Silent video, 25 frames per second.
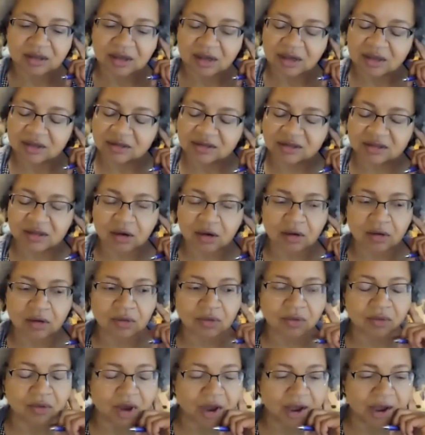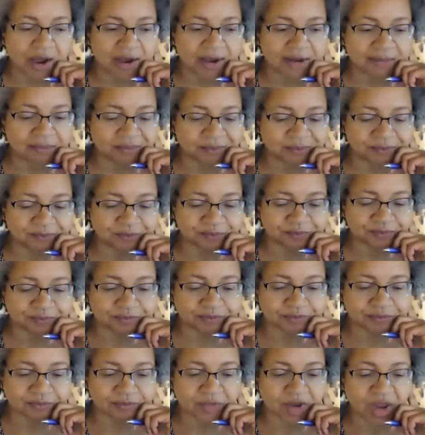So um
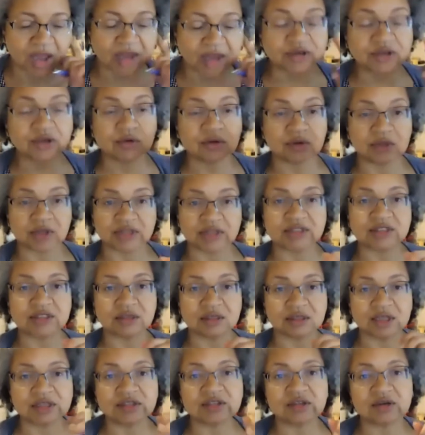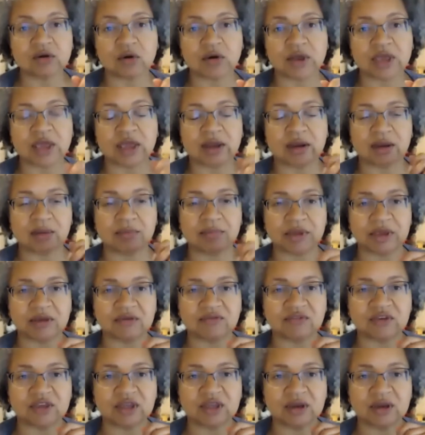I do let's let's go ahead and
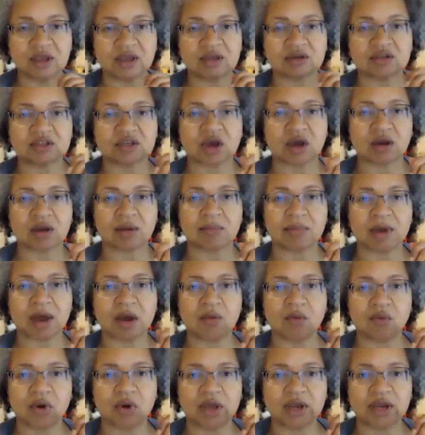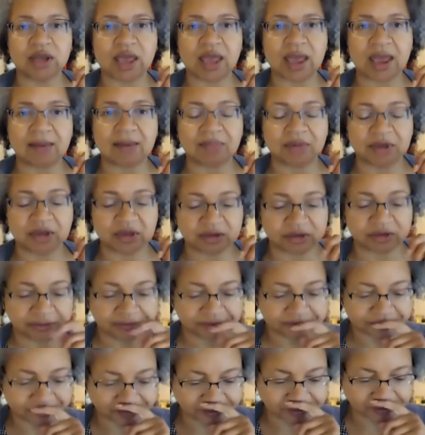pivot and talk about what happened
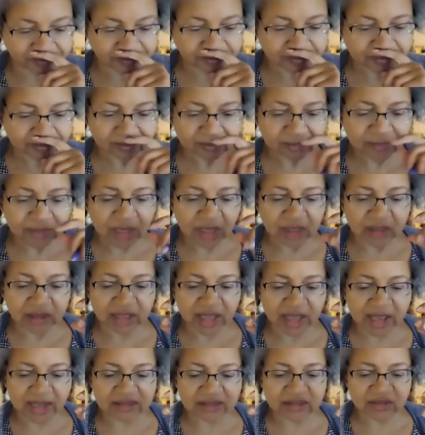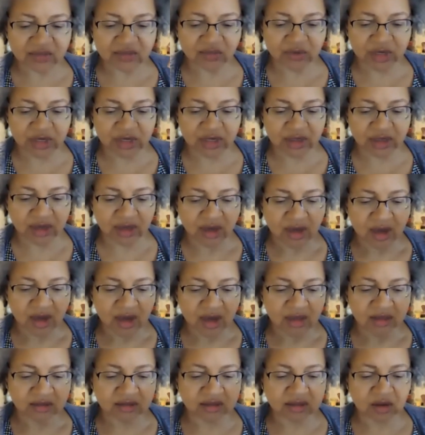last week.
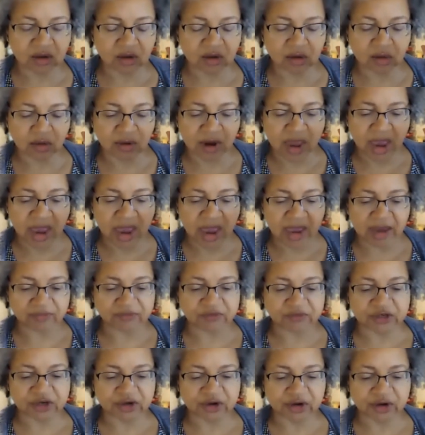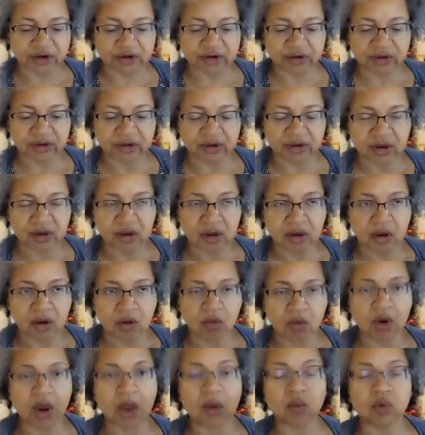So after
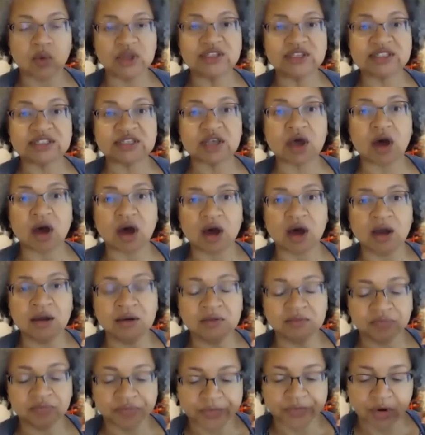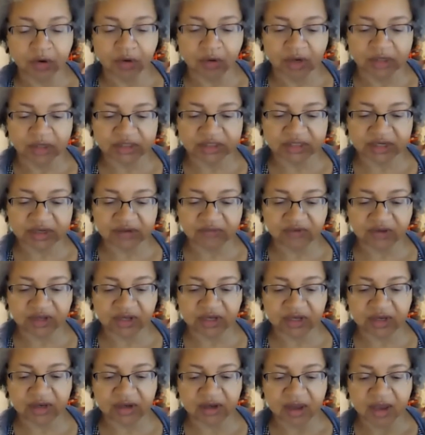what we saw on
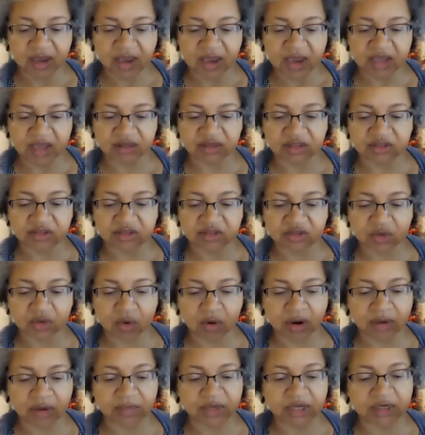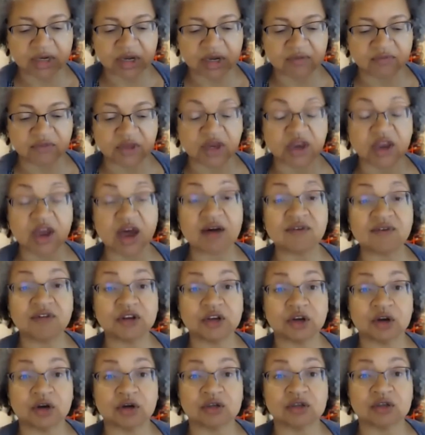TV and the storming of the
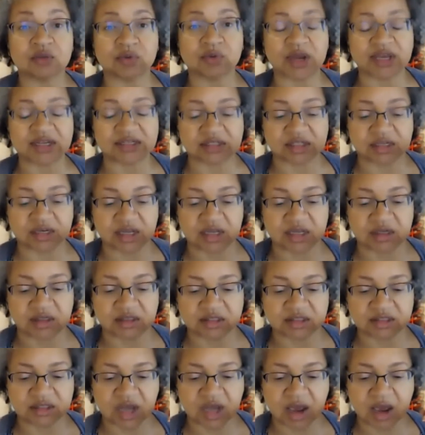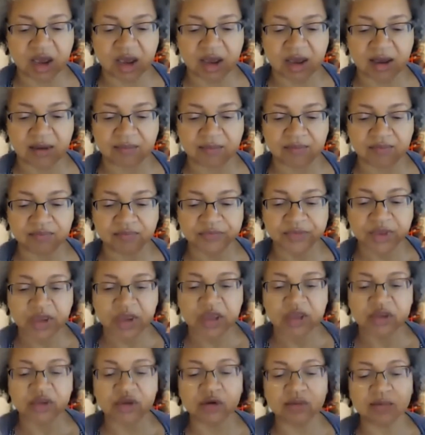governor's residence, um,
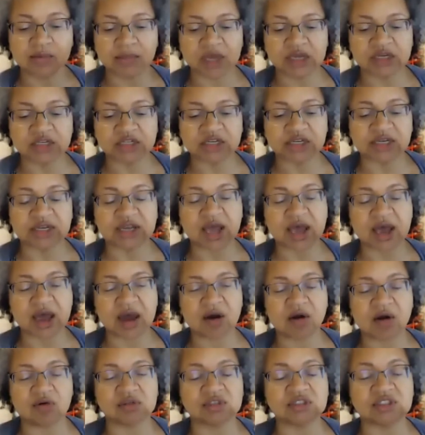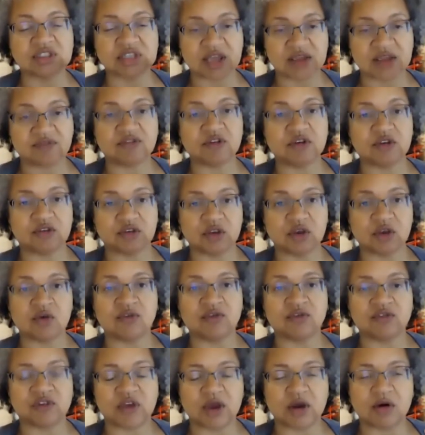you mentioned how safe you
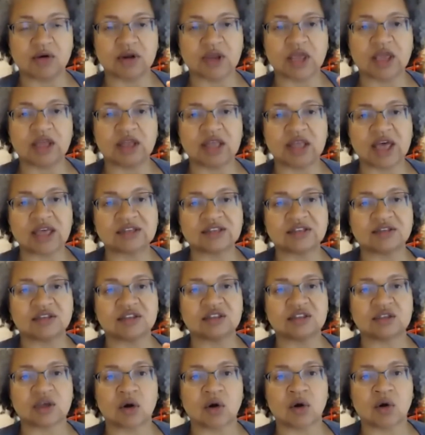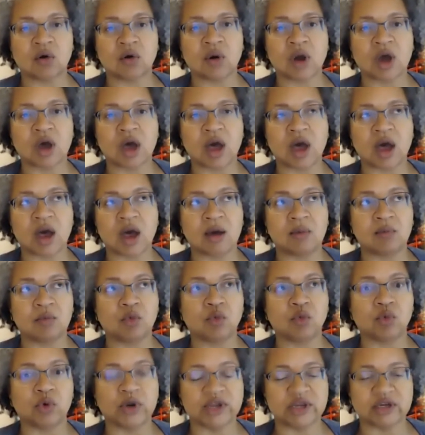felt, and that's so um,
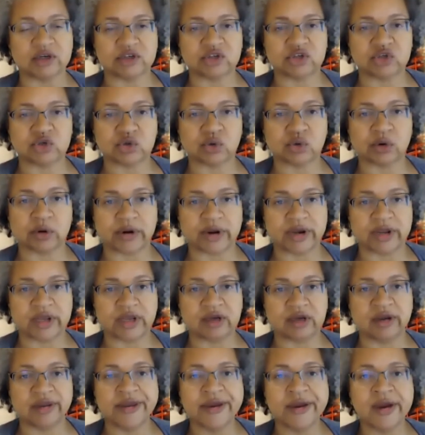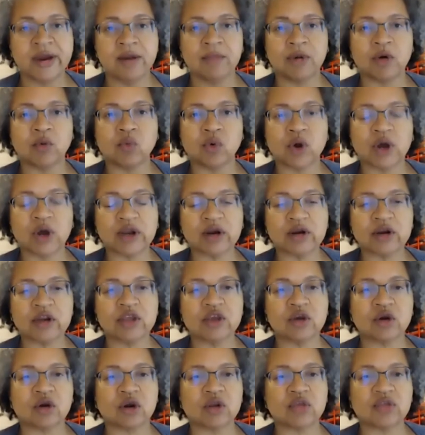reassuring. But what are
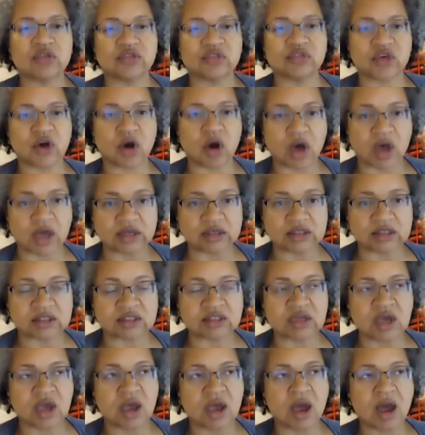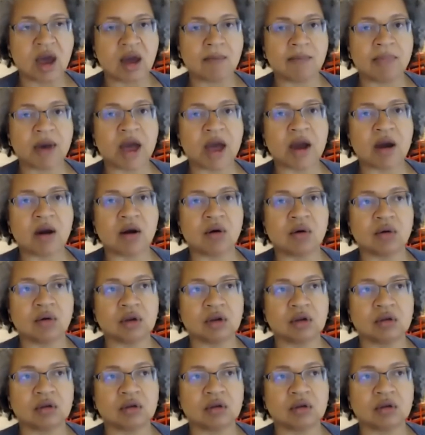your thoughts about